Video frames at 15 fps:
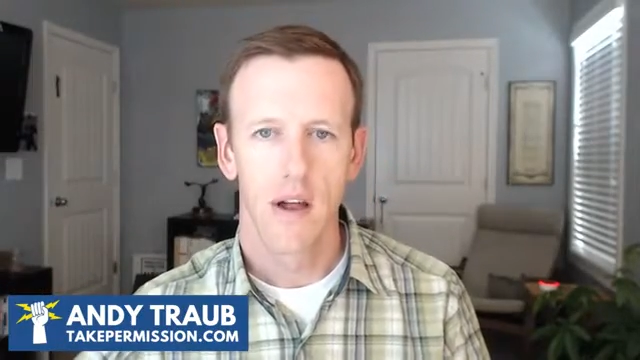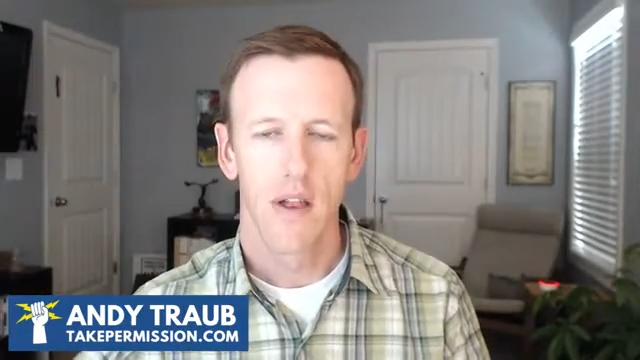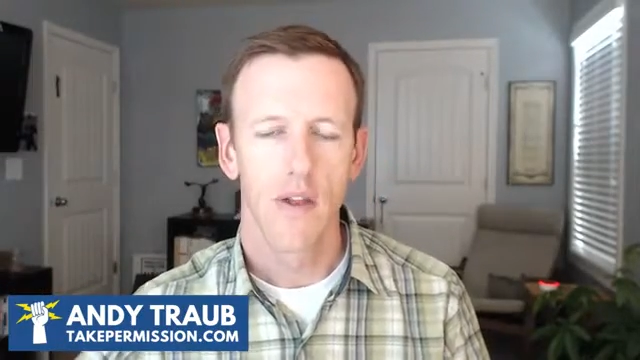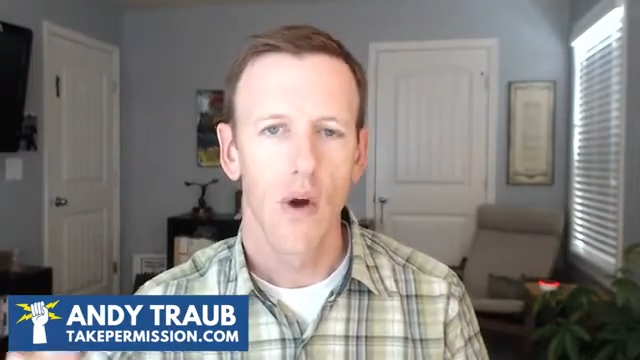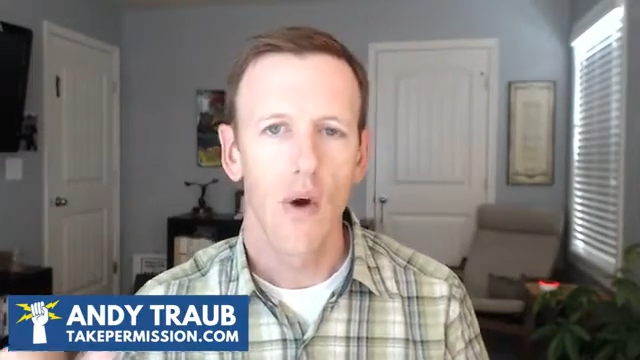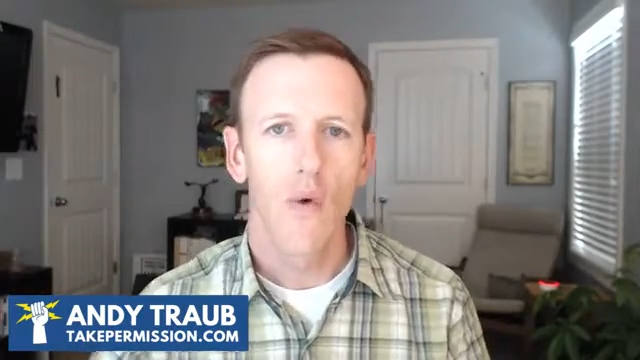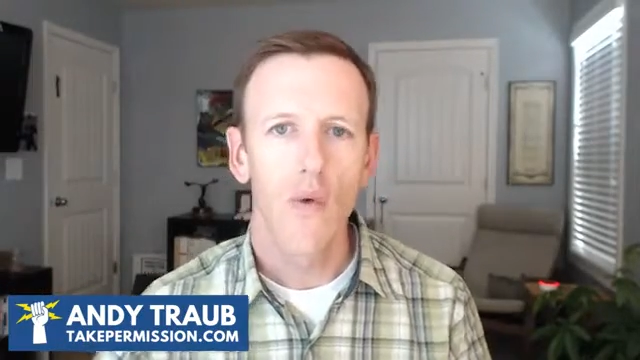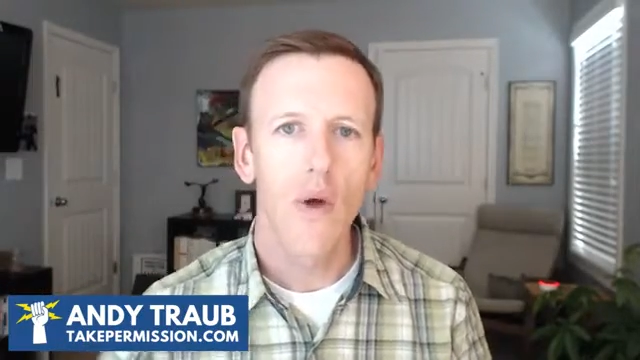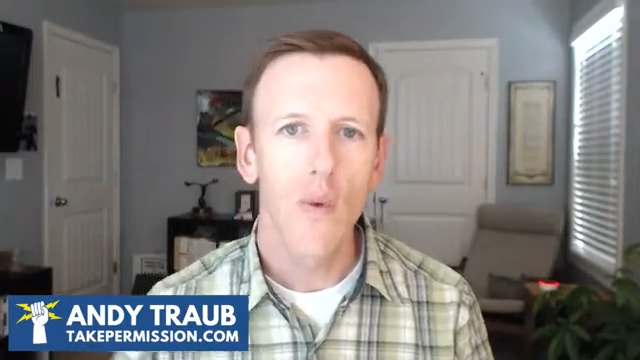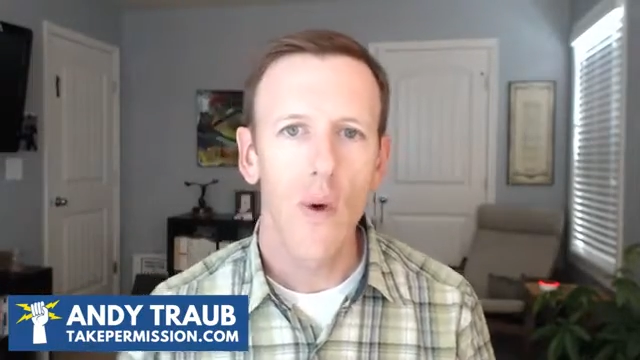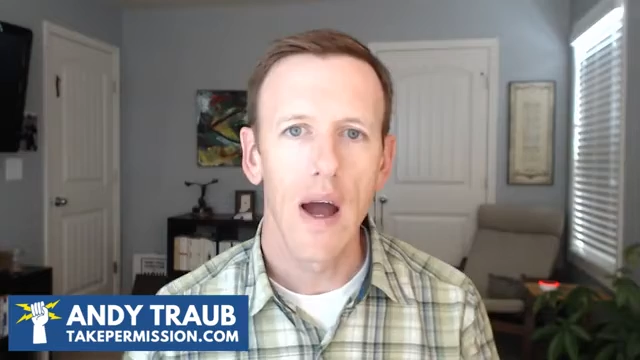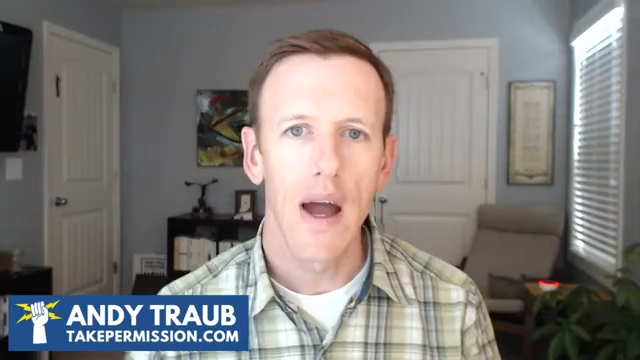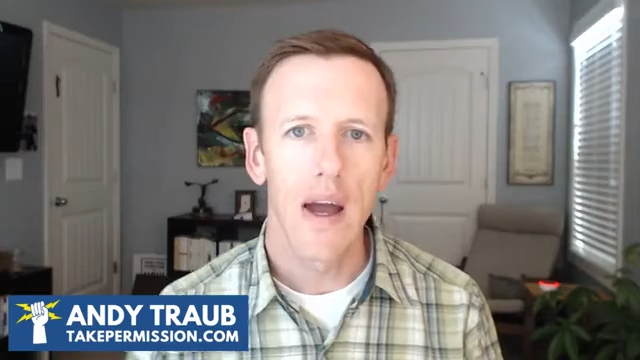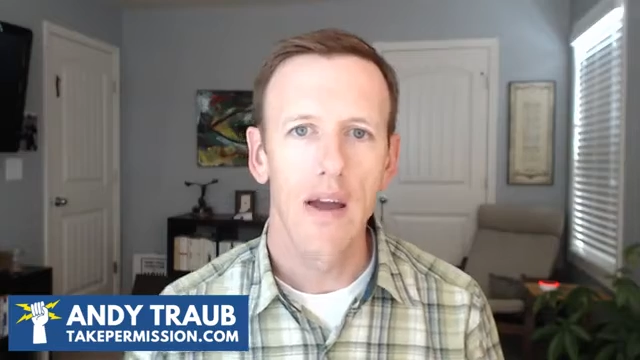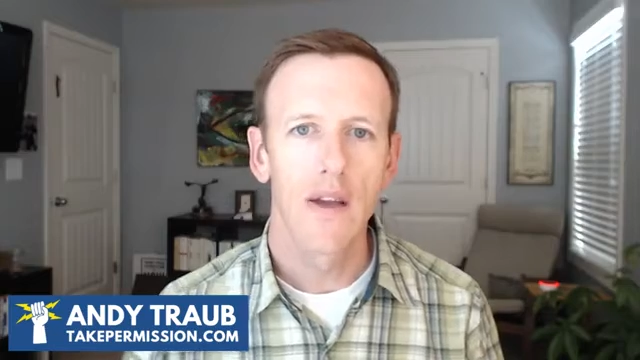The only
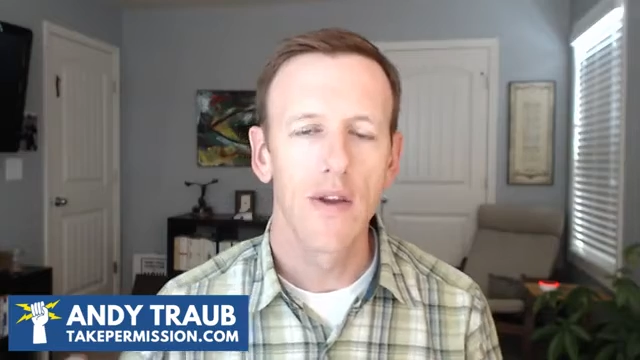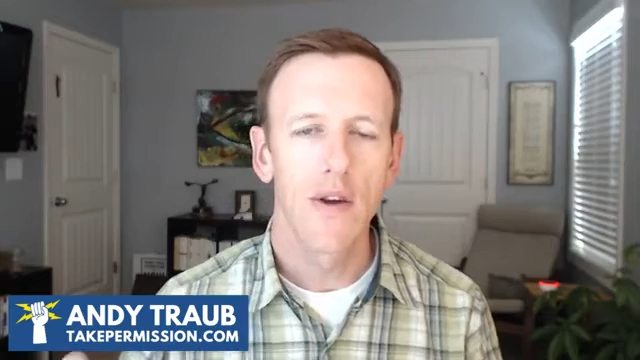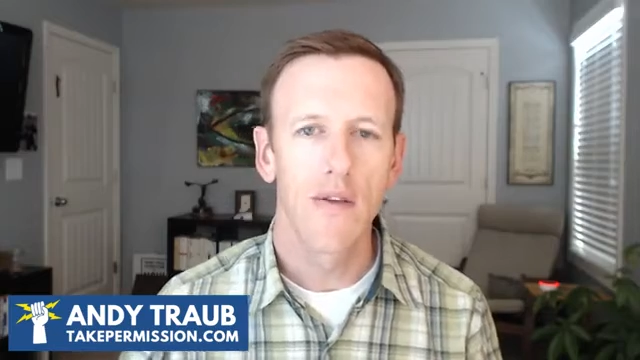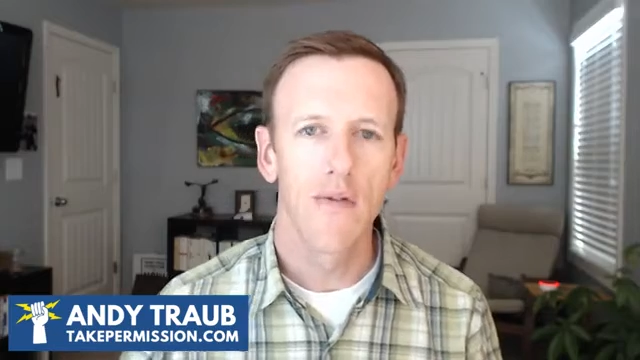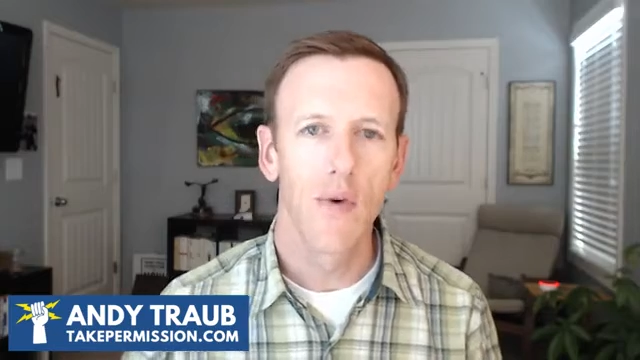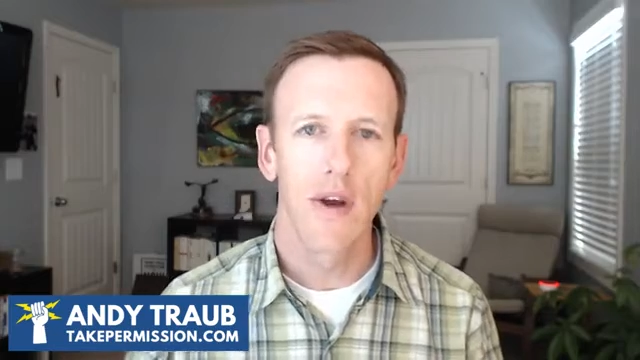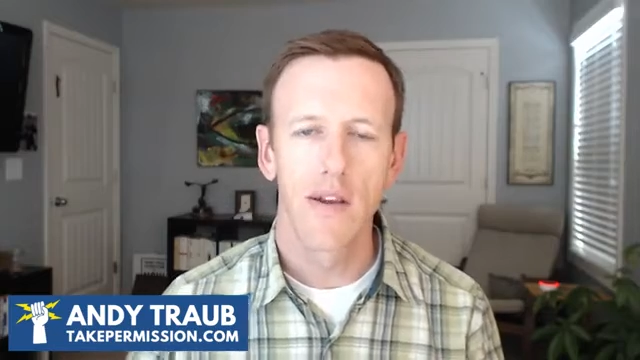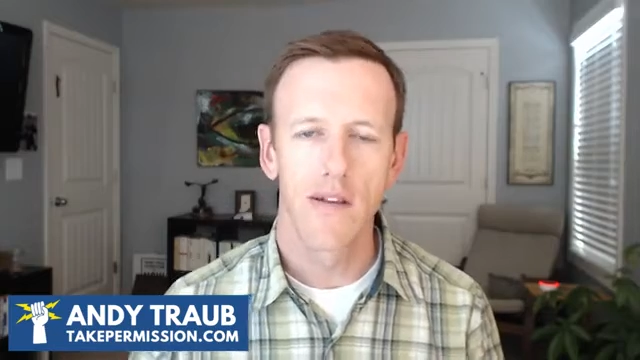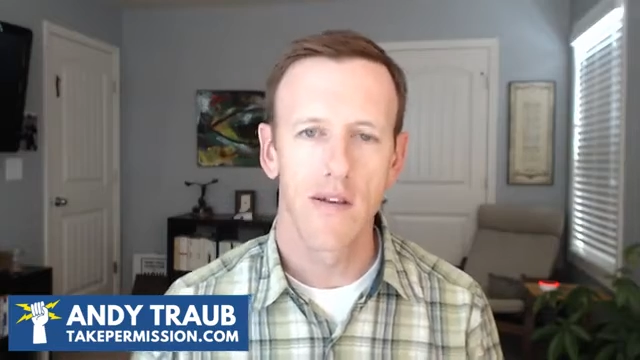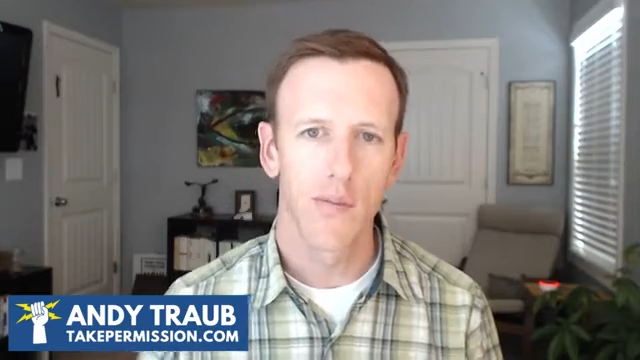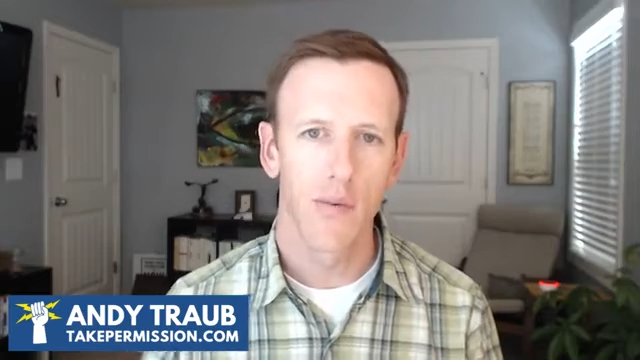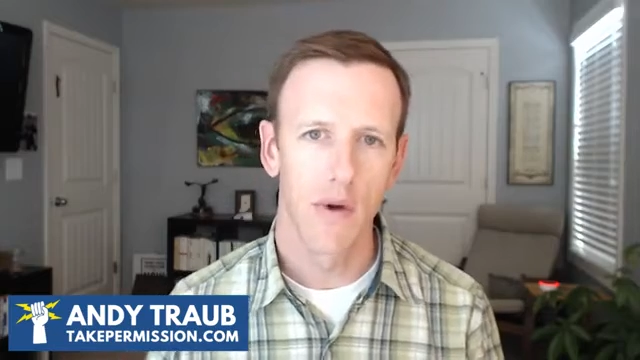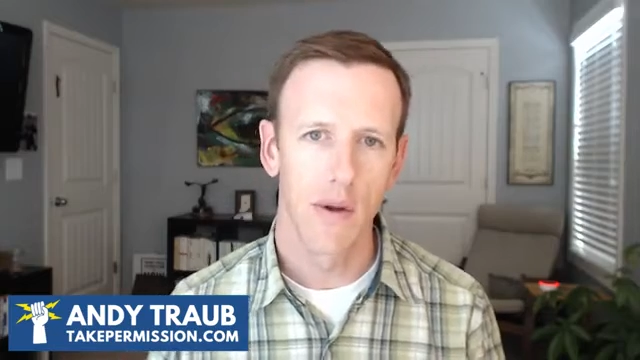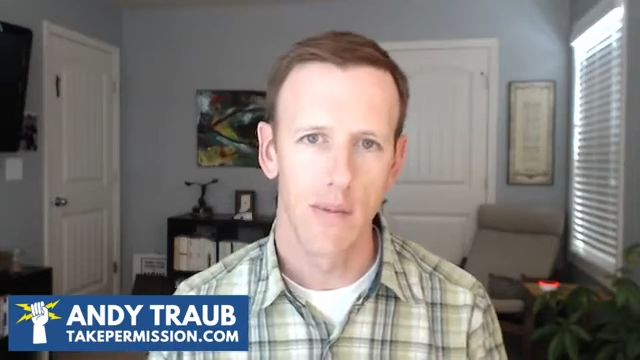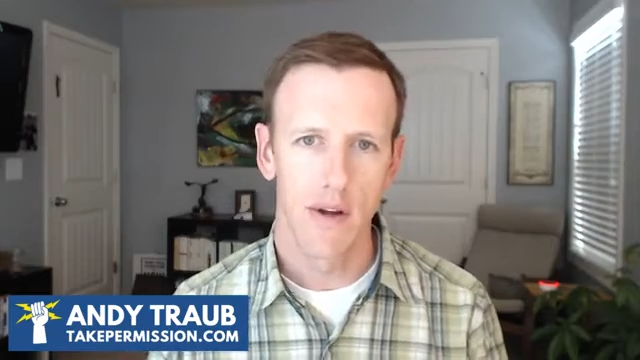way to avoid
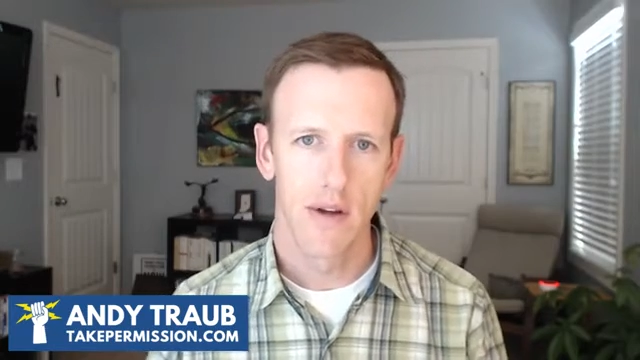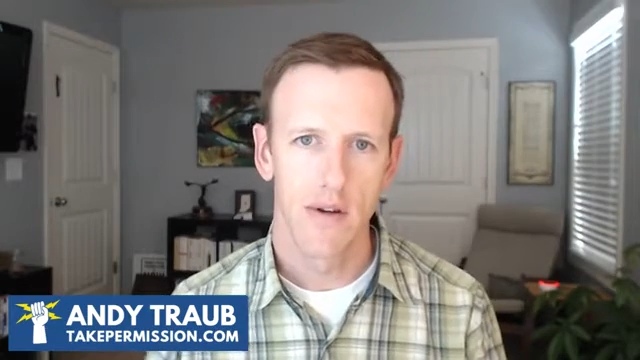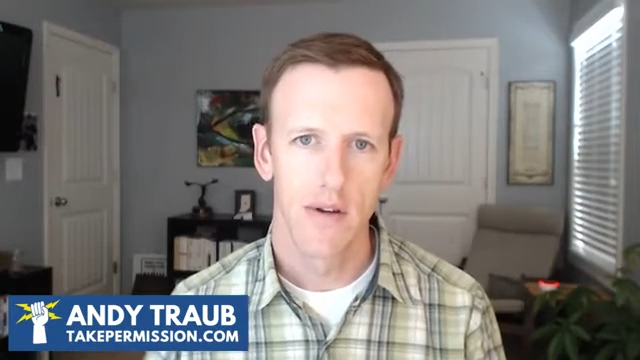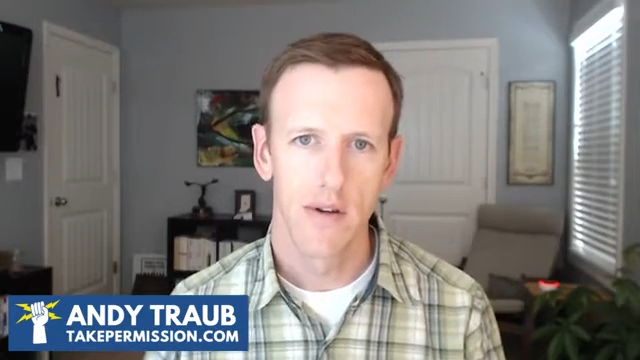disappointment